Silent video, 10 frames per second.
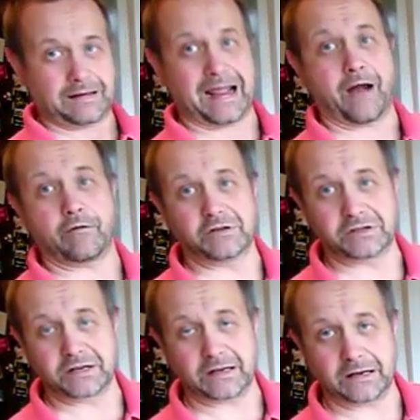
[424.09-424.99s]

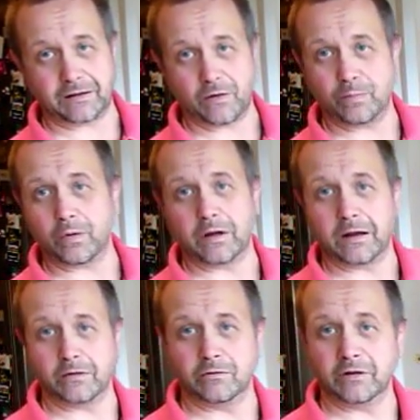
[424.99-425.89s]
Guaranteed they'll boil
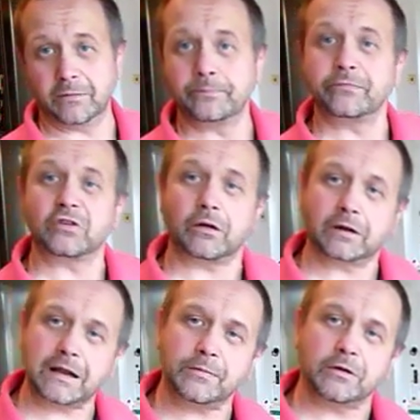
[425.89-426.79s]
over. So
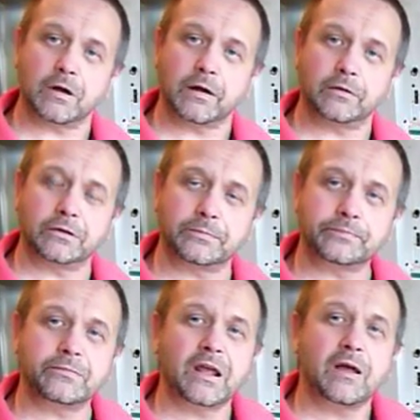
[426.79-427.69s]
keep your eye on
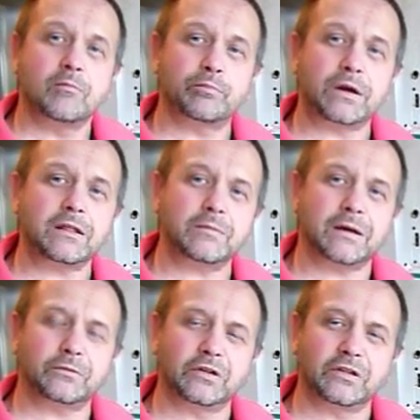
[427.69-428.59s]
them, bring them
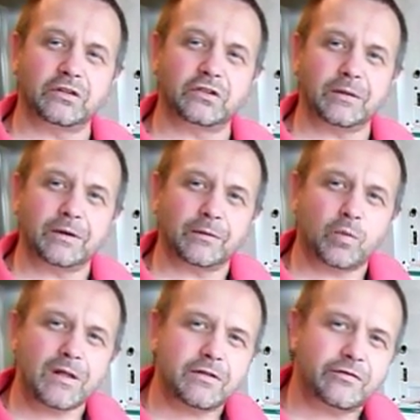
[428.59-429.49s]
up to the simmer.
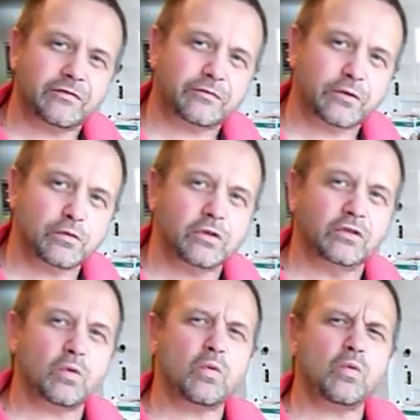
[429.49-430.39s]
When the fruit
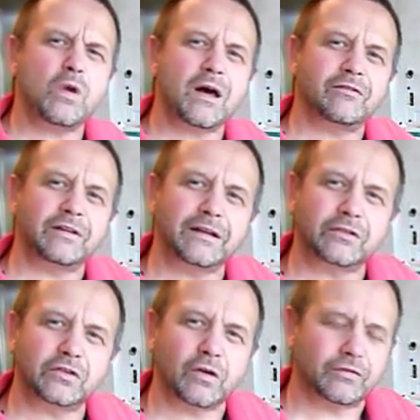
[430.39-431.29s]
is all lovely
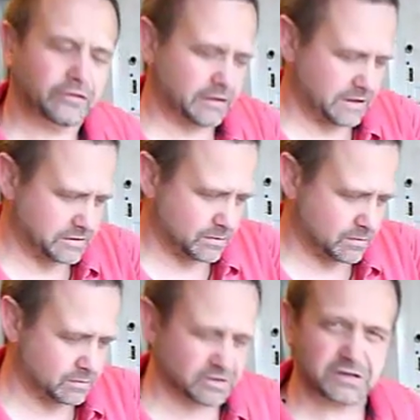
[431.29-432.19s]
and soft and it's
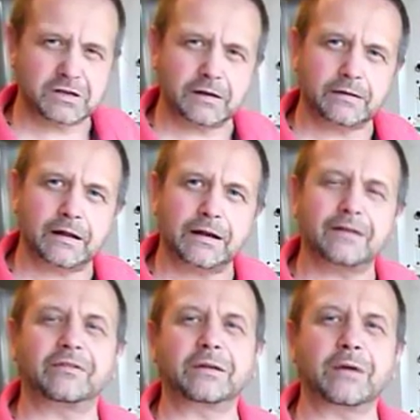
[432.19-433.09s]
all just a
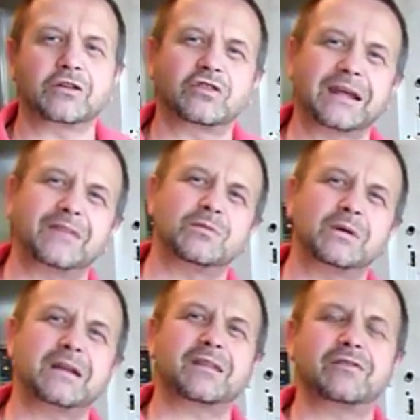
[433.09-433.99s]
lovely mush, then give them
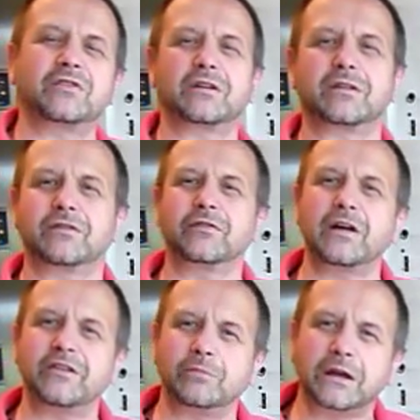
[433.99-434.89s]
another further
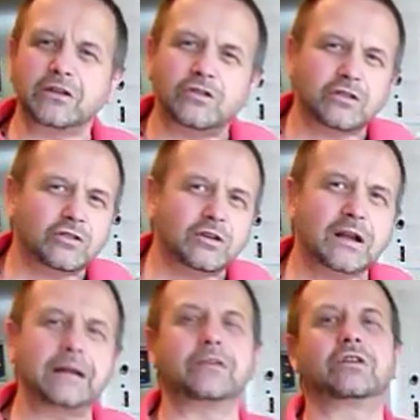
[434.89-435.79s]
5 minutes, just
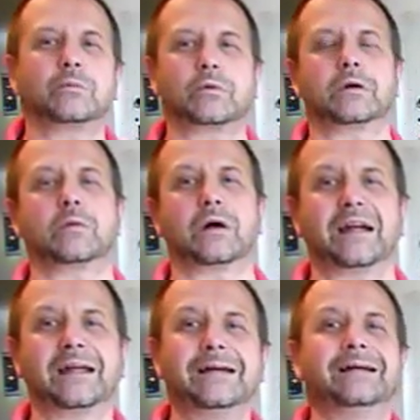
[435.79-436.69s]
gently simmering
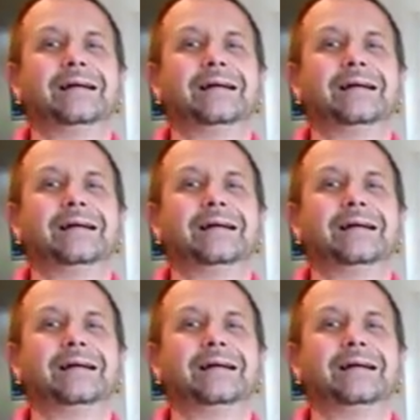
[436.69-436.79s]
away.